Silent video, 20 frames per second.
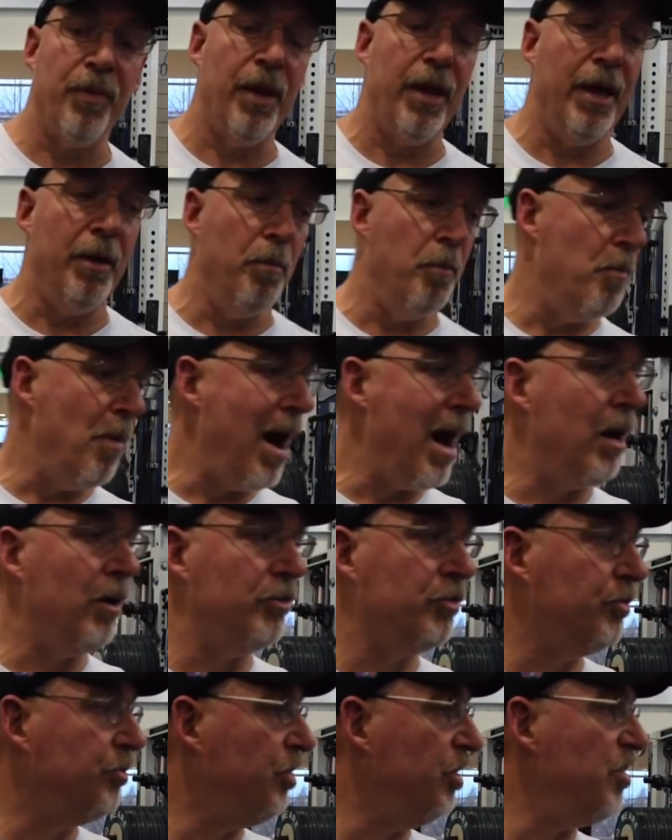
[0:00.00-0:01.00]
And
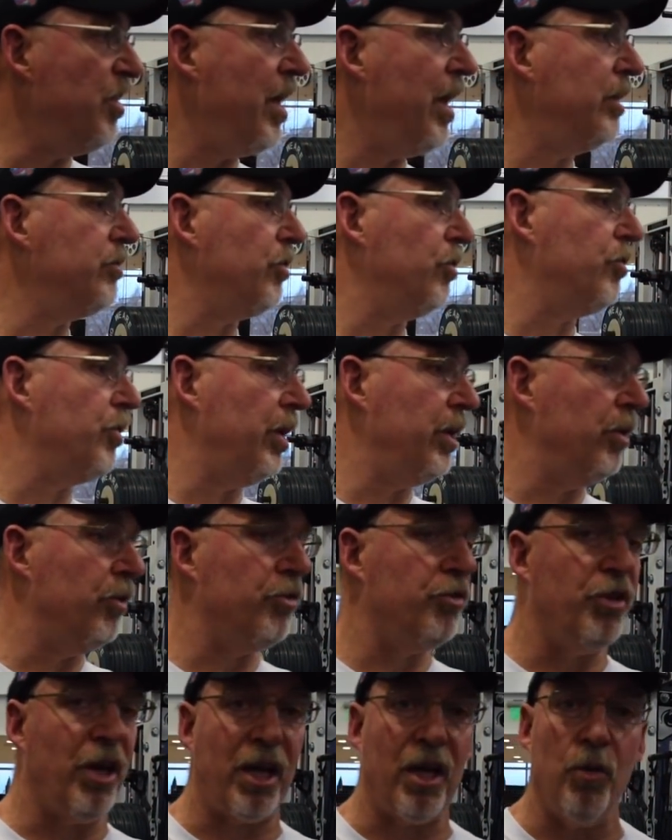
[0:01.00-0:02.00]
Miles didn't hesitate. The
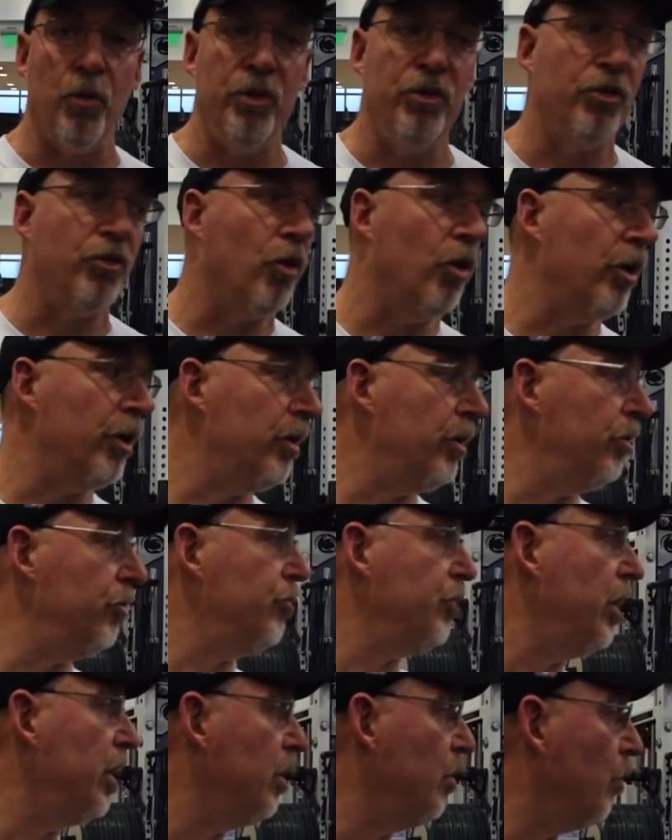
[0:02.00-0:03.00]
second we started in
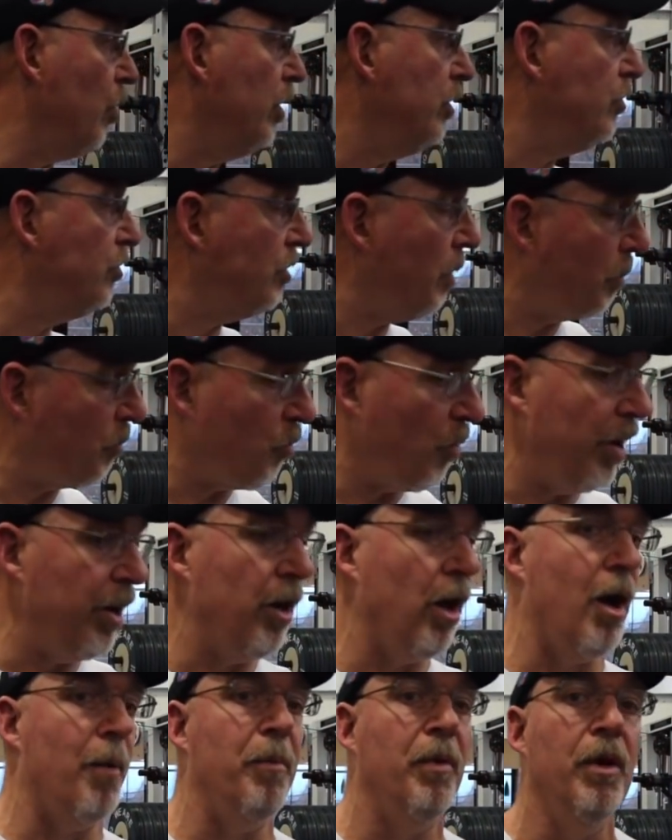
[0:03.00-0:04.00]
January, he stepped right
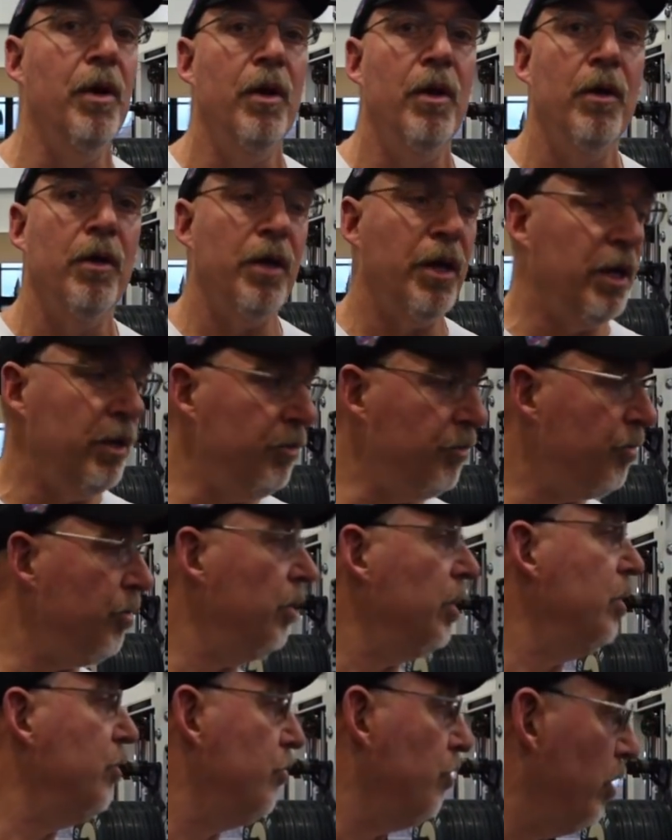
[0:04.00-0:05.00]
up. He's
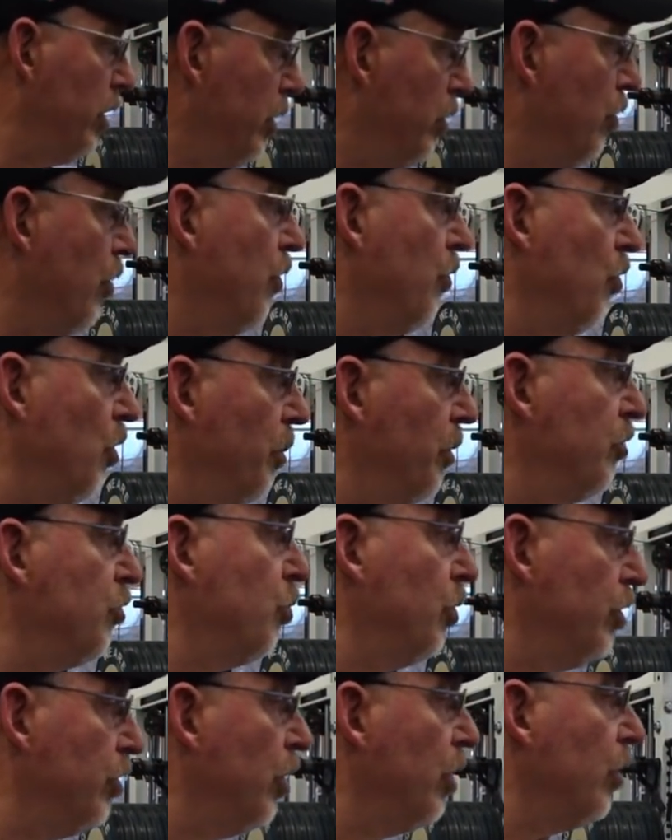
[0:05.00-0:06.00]
the leader of the room and has
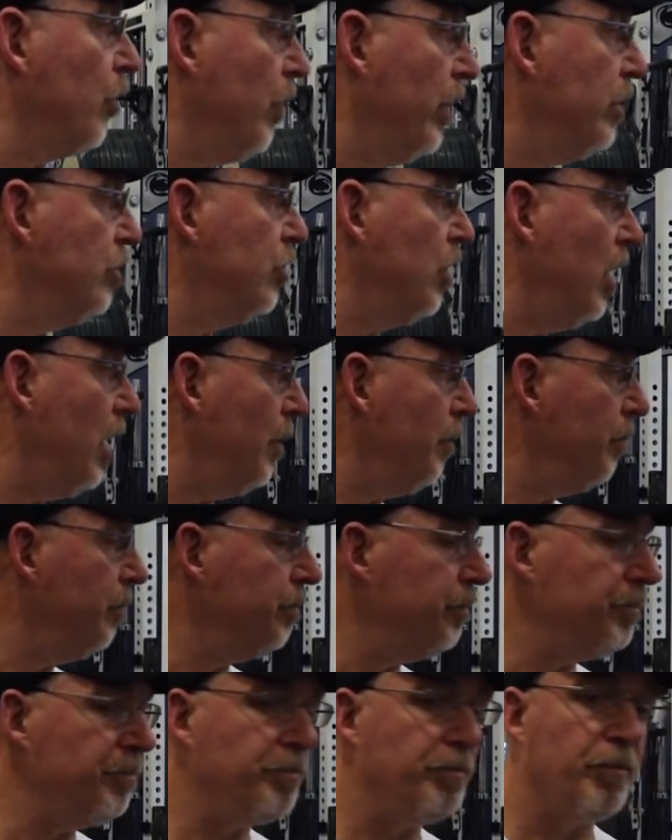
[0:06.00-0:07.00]
really done a great
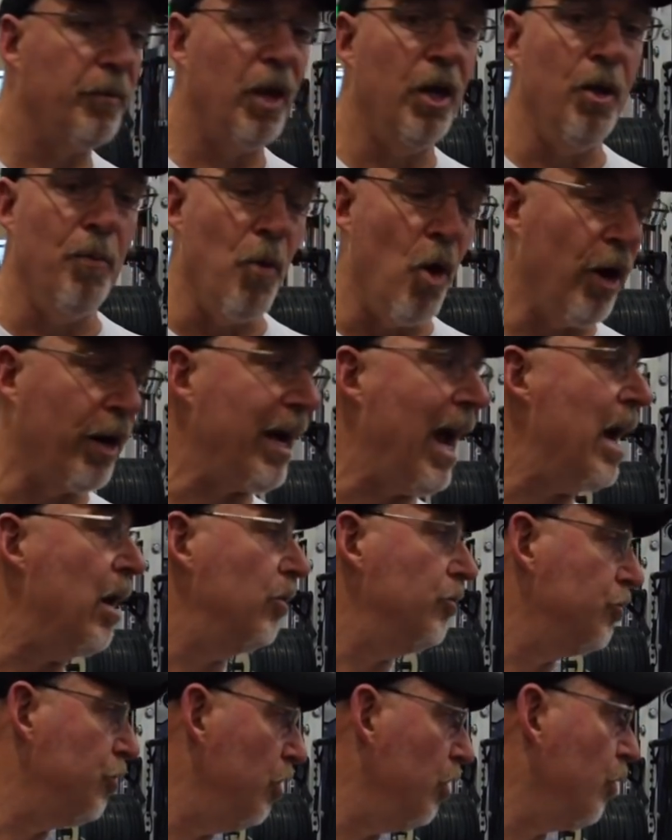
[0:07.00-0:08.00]
job. Mark
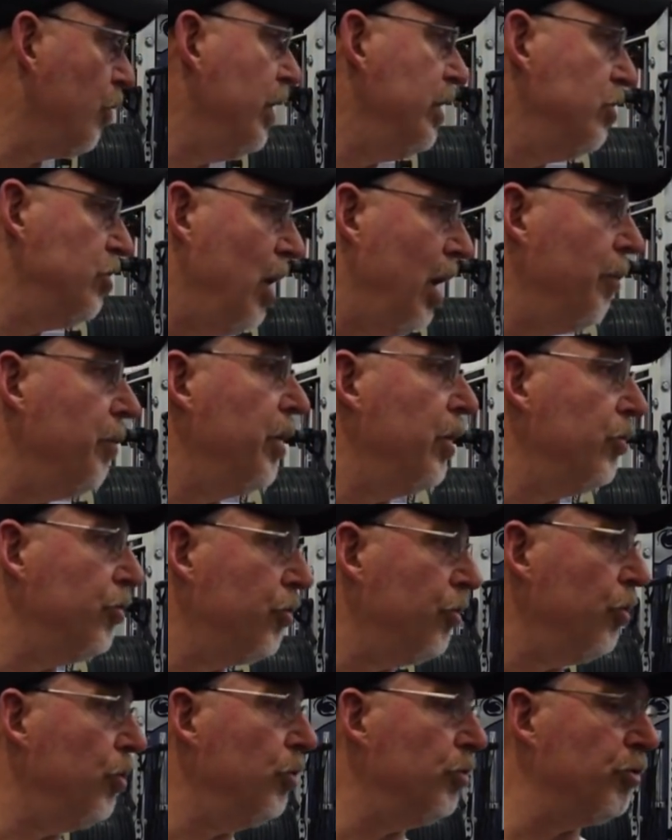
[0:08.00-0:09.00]
Allen's done a great job there,
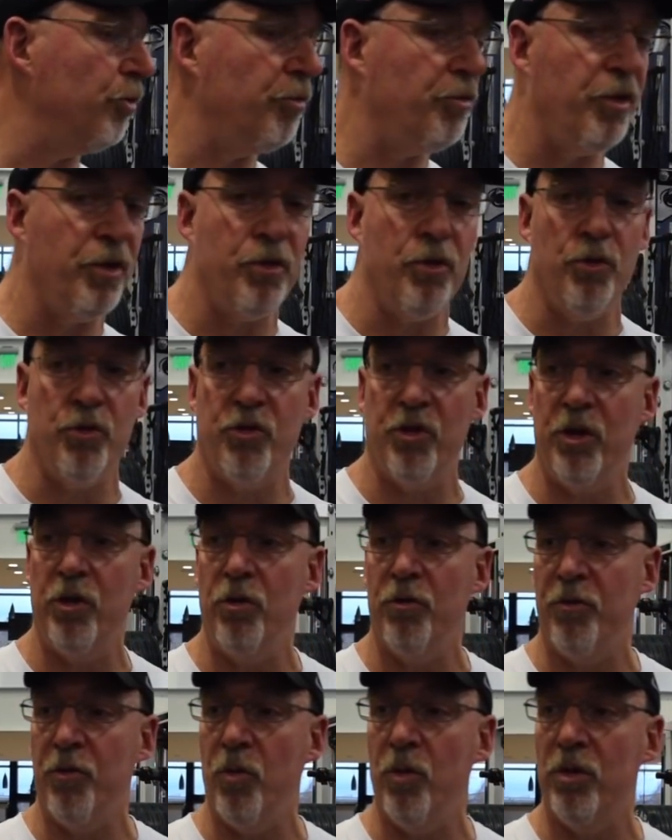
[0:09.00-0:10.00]
too, as a fifth-year
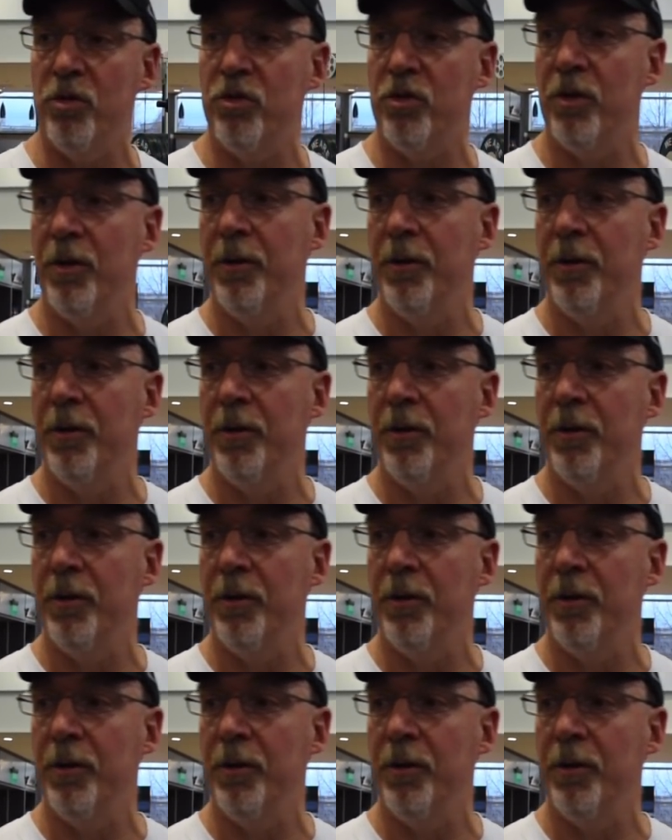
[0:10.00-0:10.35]
senior for us.